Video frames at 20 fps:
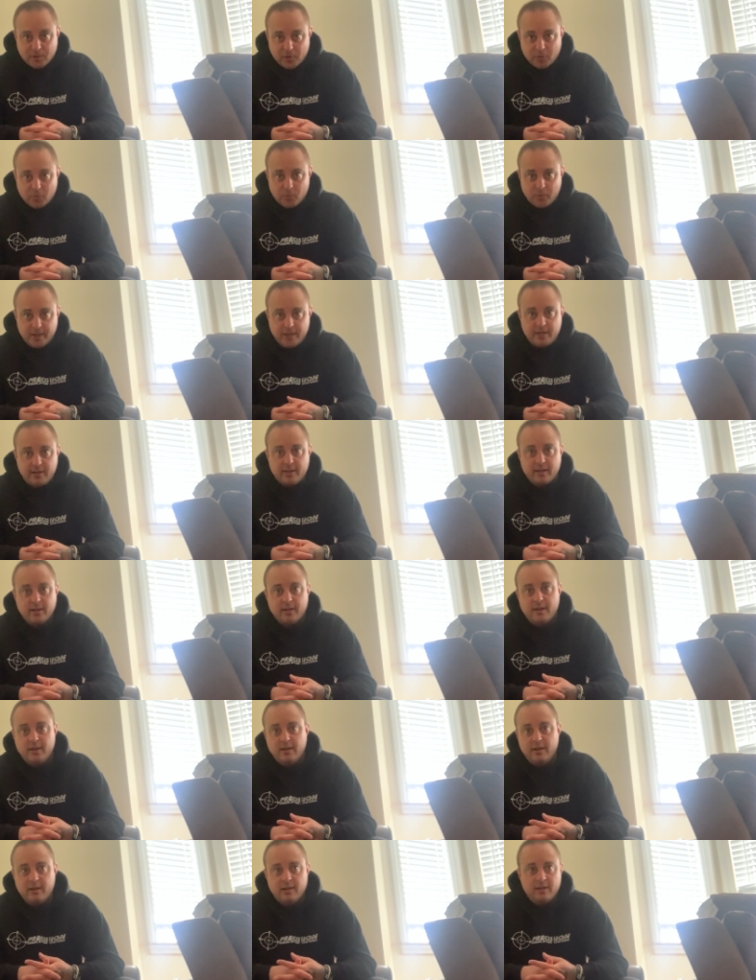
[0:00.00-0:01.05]
per week,
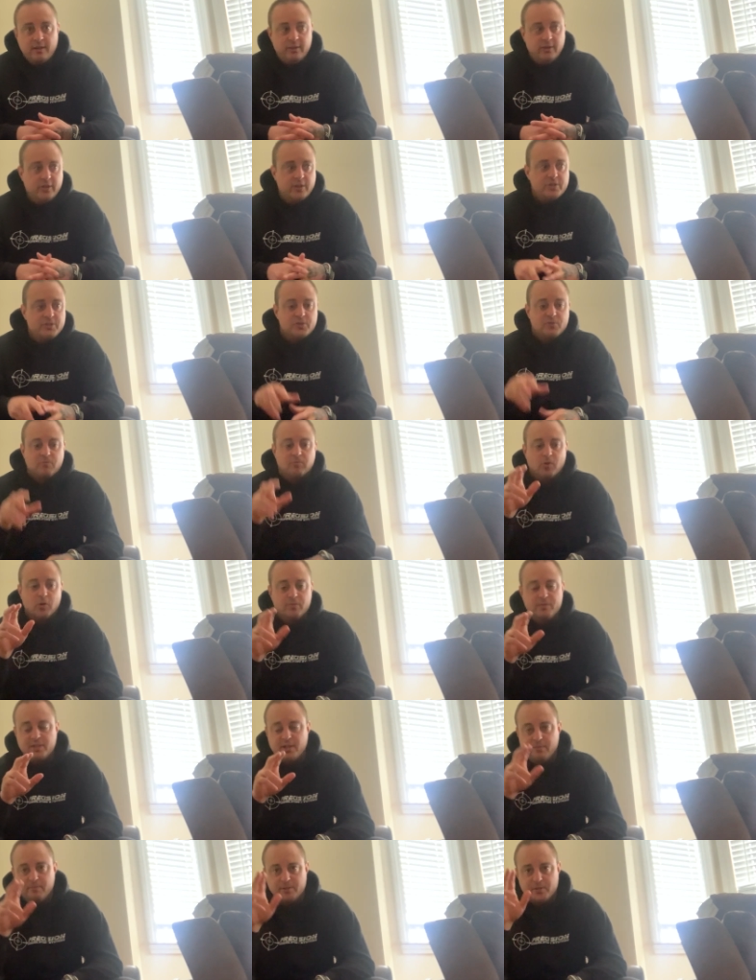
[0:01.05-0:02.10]
you can just
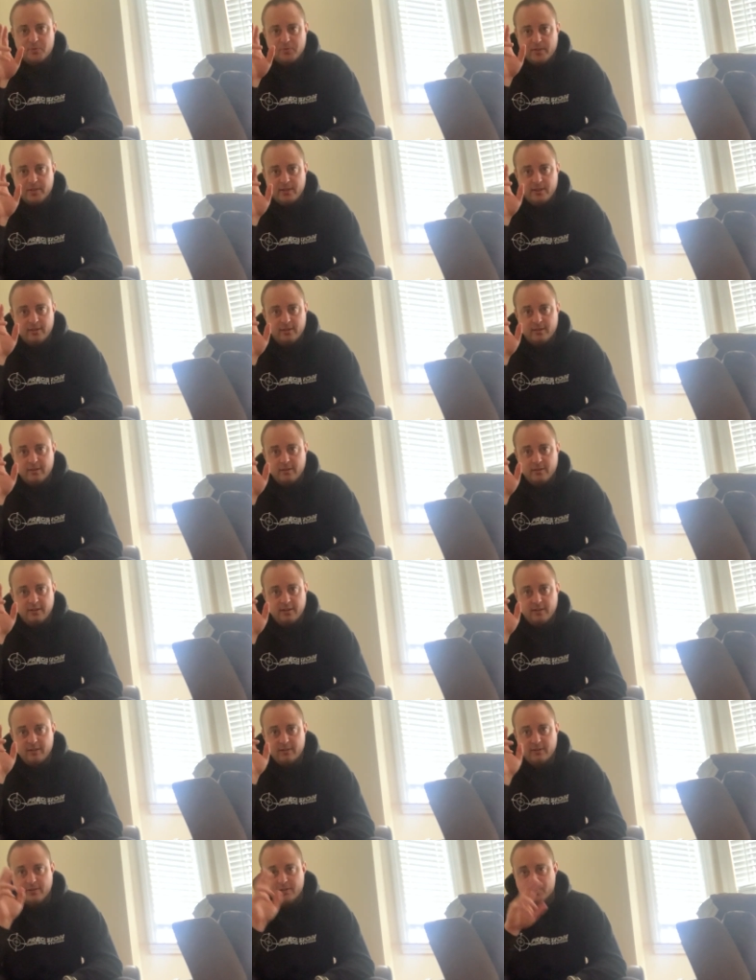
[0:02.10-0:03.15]
rotate between
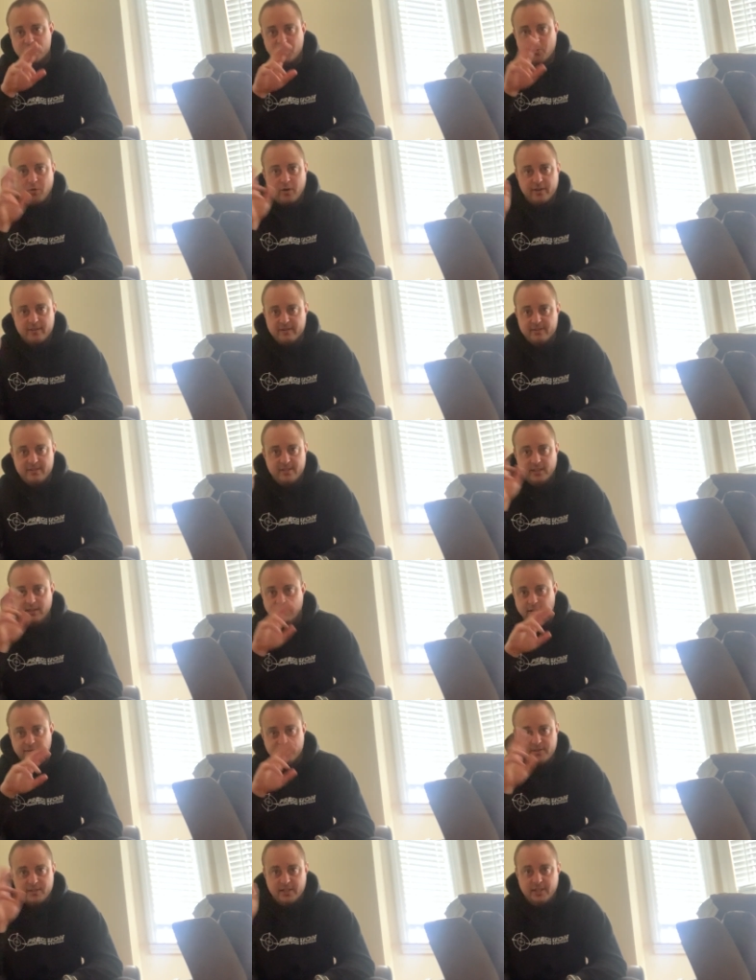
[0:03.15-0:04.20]
the squat and the
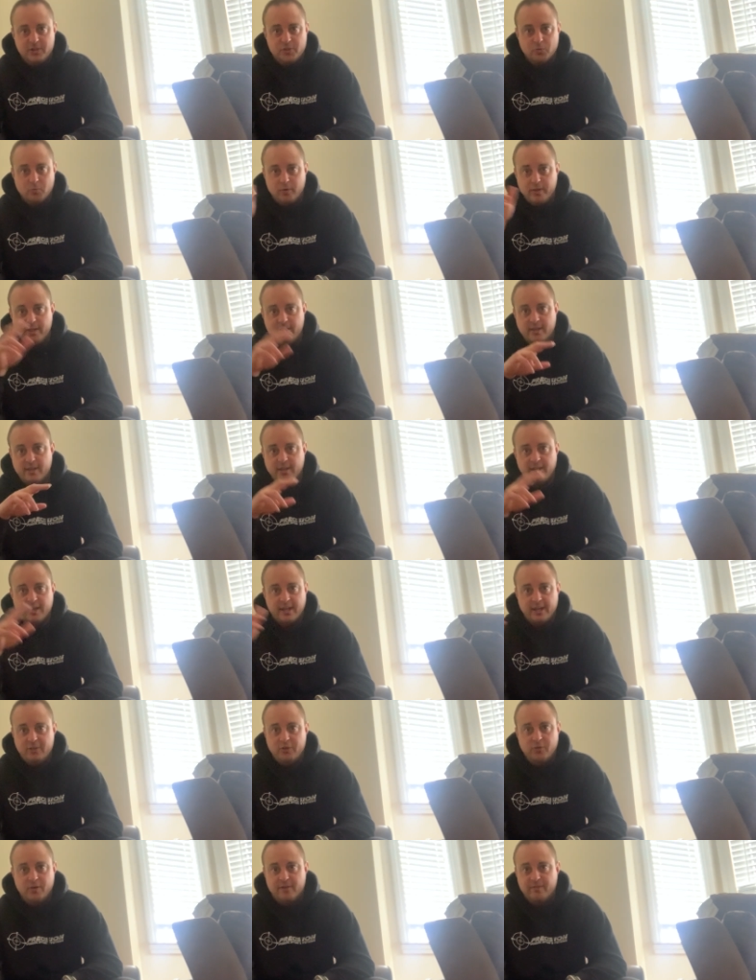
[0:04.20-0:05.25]
deadlift each week,
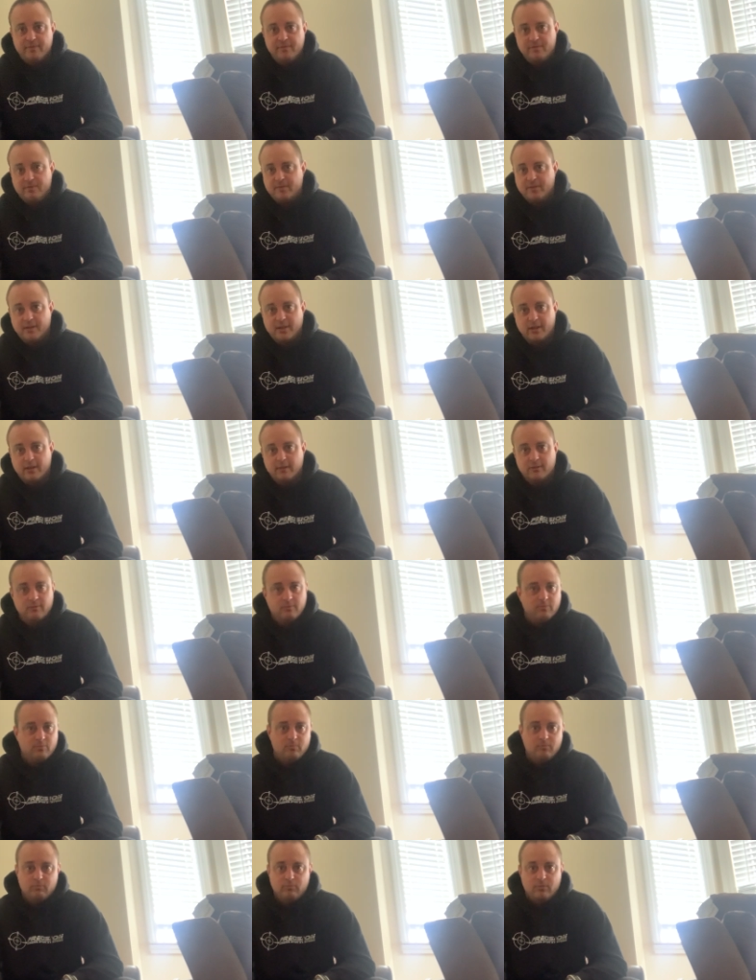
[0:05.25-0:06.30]
and you have
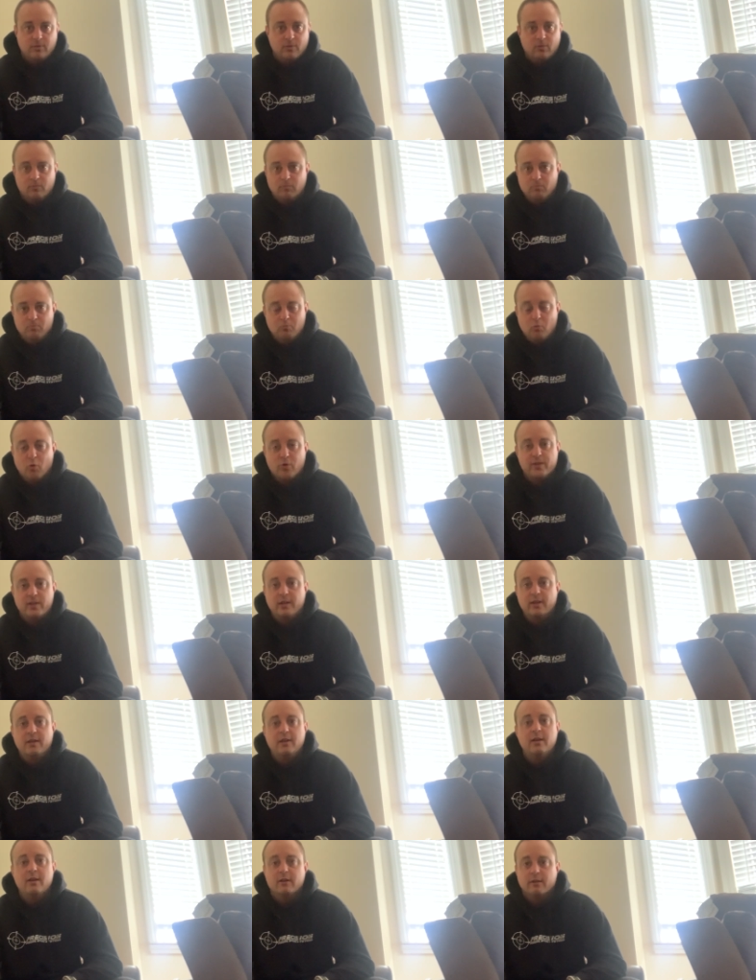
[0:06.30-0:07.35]
more than a
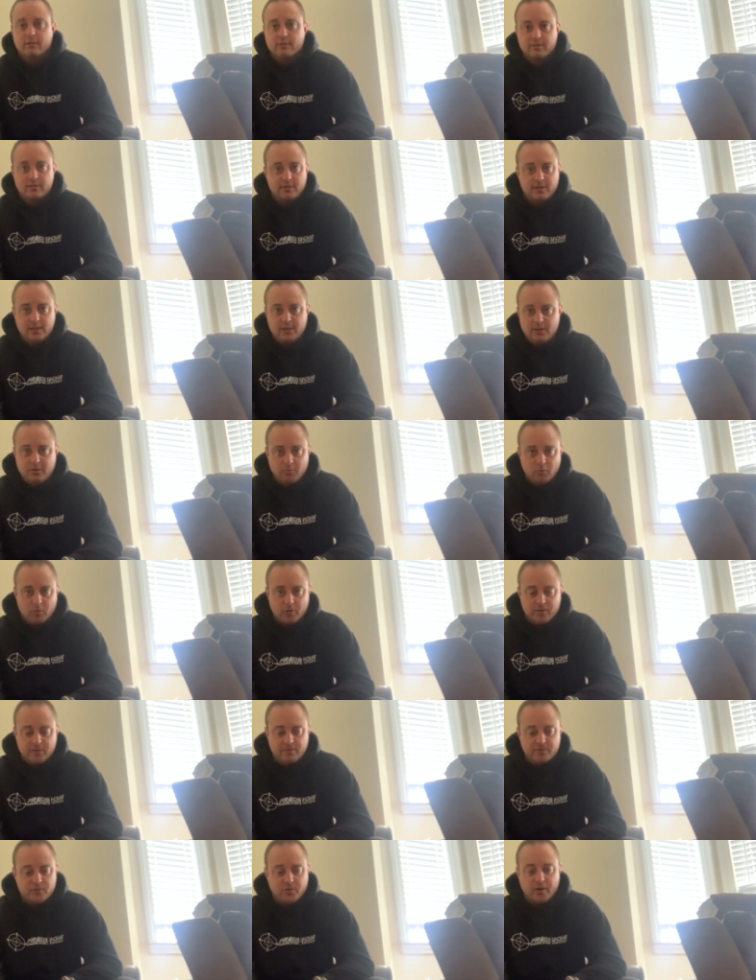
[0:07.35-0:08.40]
year
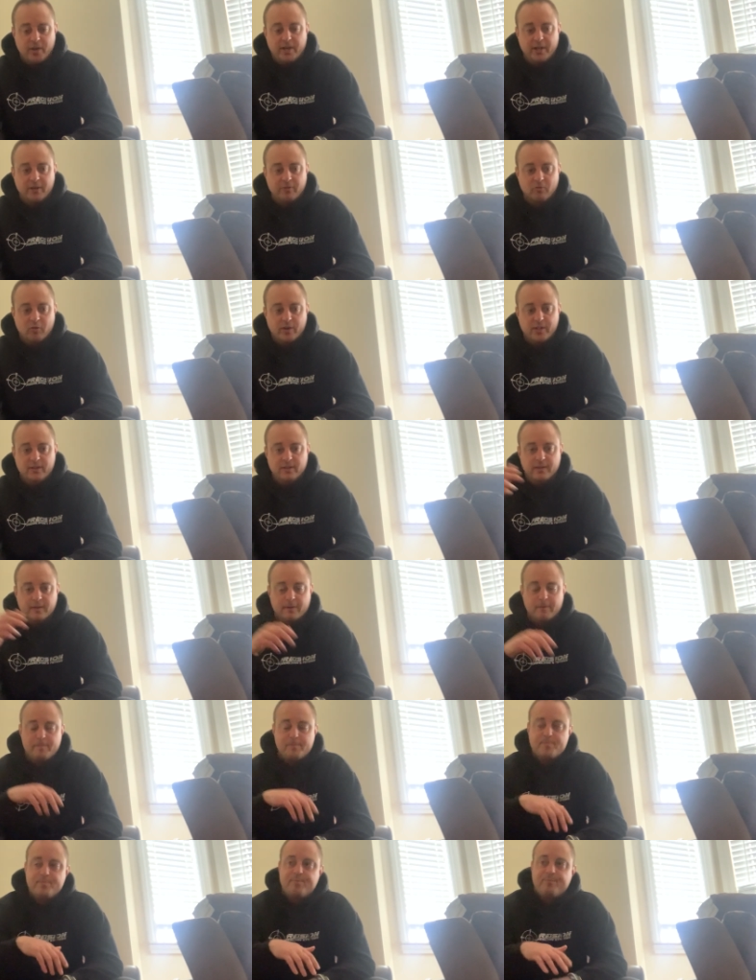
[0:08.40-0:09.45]
worth of training right there.